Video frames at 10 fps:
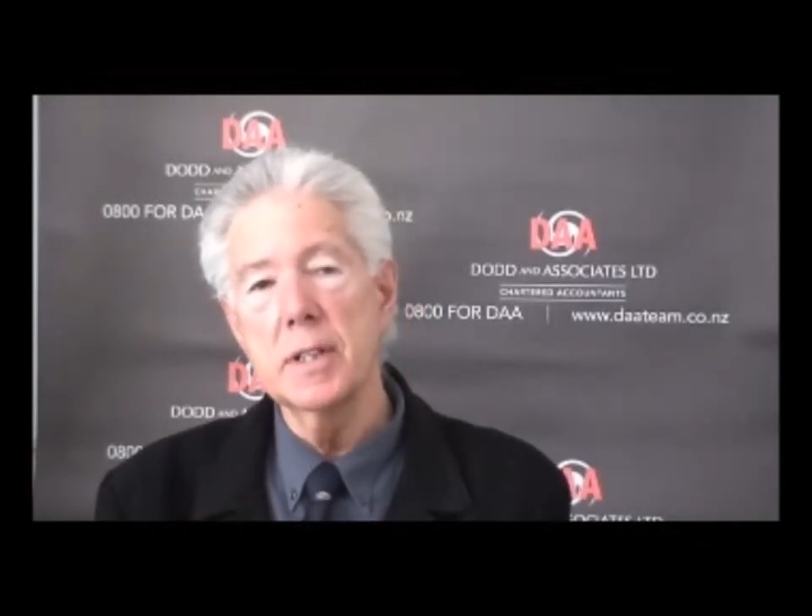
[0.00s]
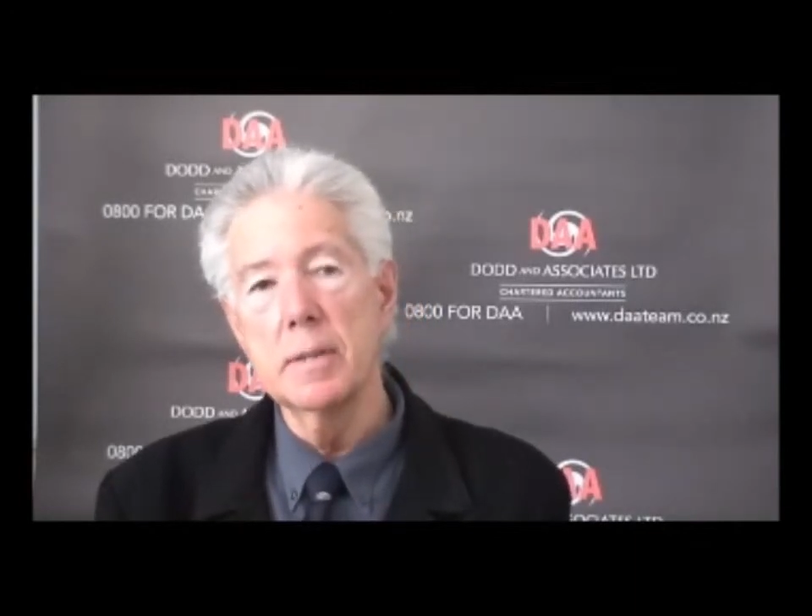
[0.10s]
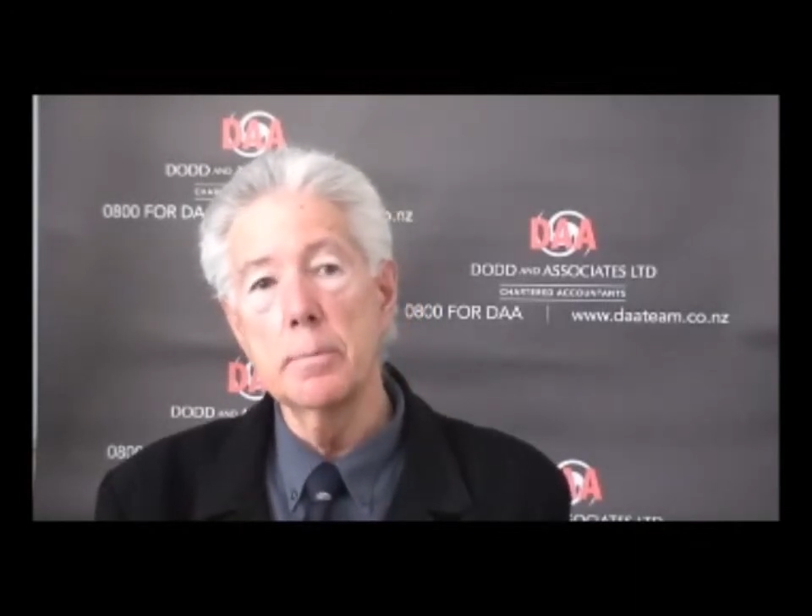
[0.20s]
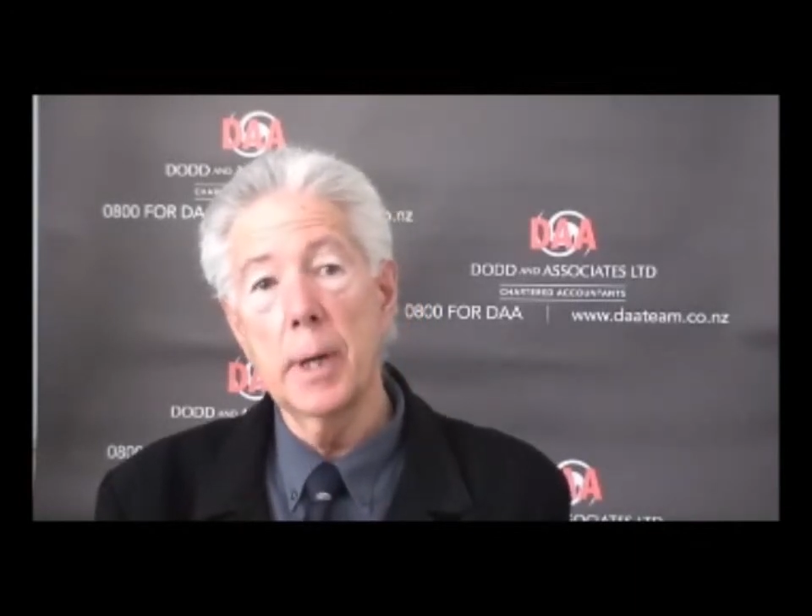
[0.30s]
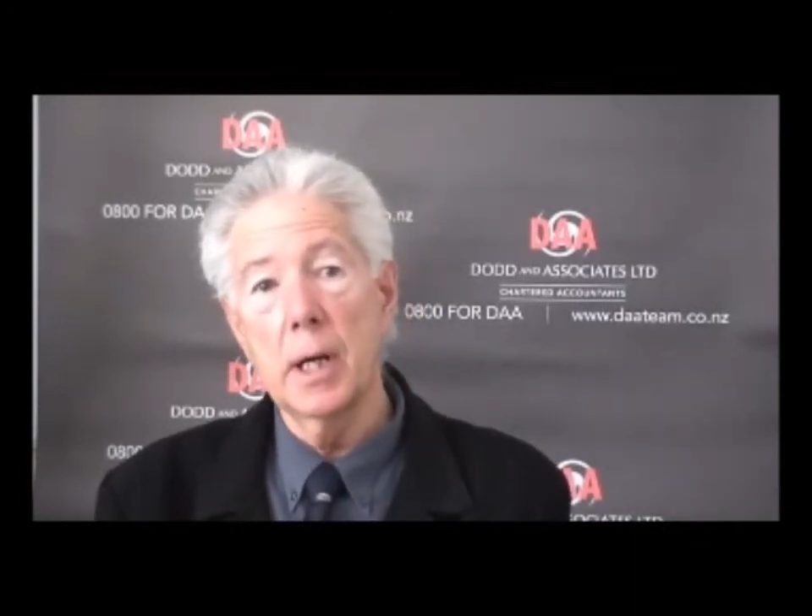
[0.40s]

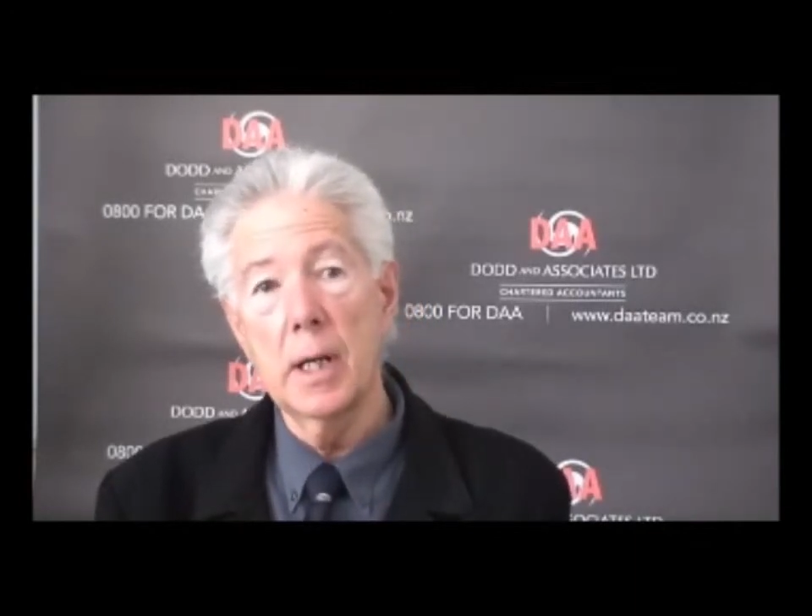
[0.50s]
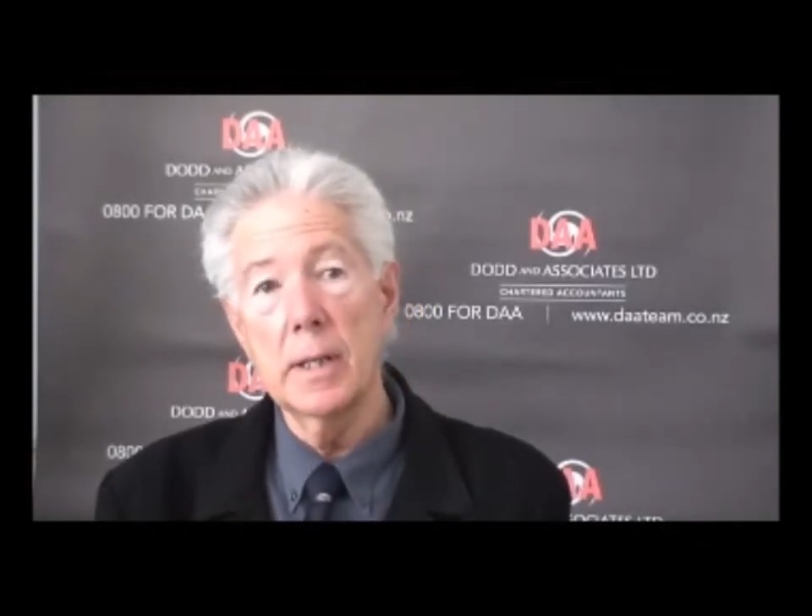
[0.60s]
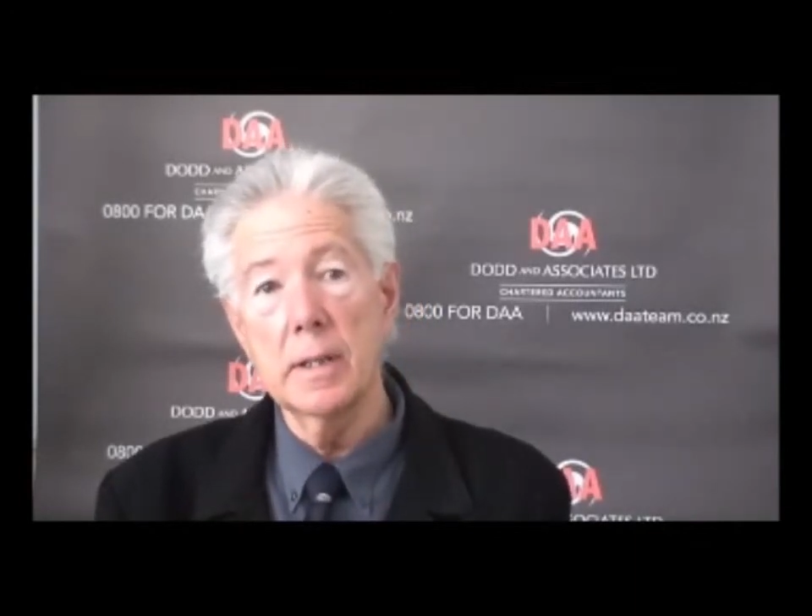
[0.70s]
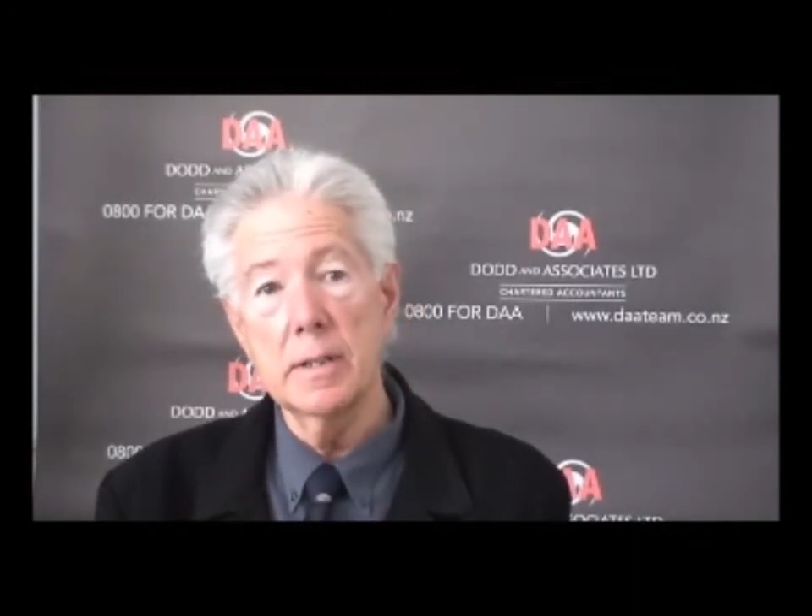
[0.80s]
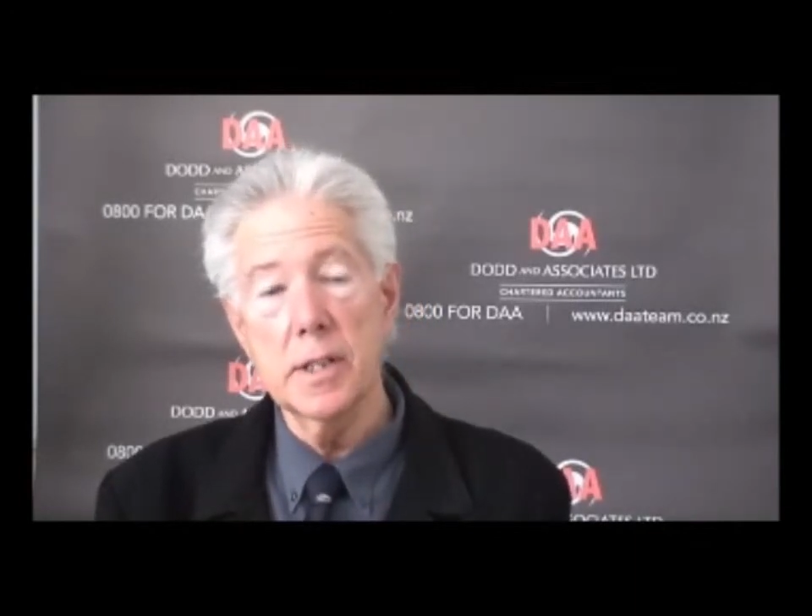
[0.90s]
in
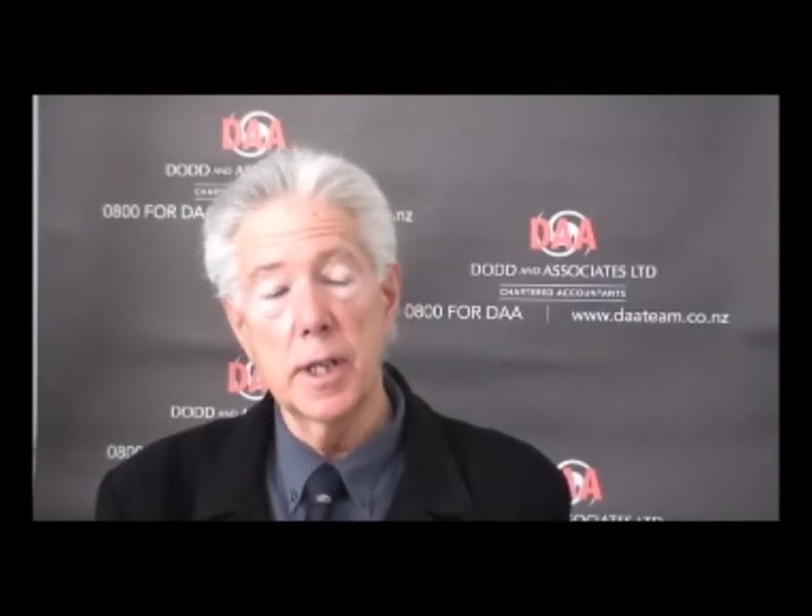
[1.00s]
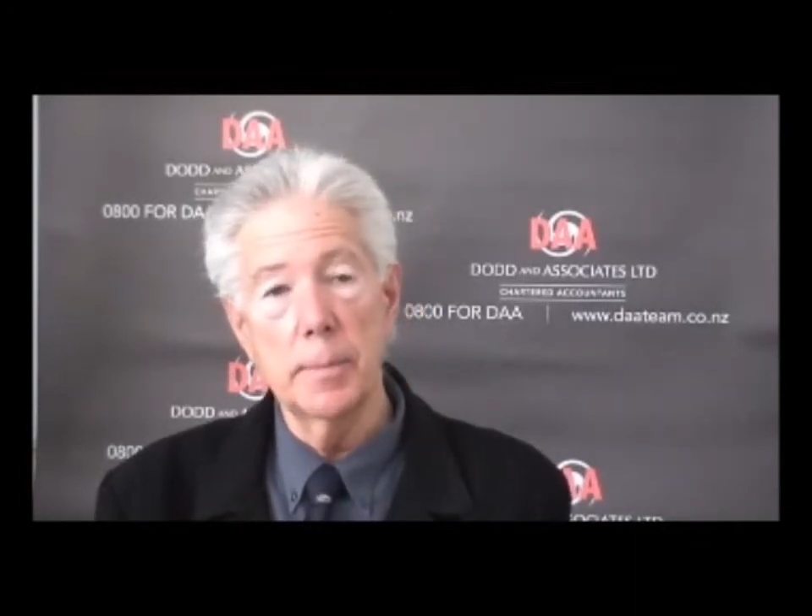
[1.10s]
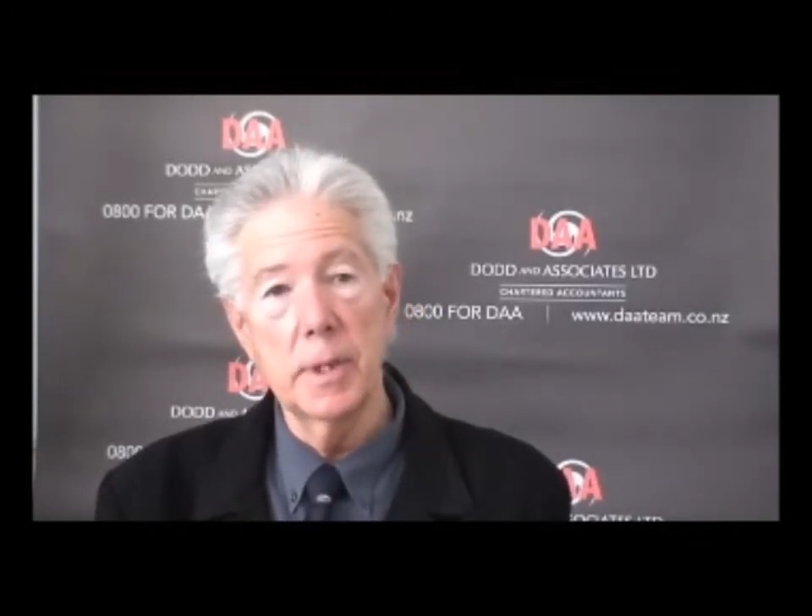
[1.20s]
pie-type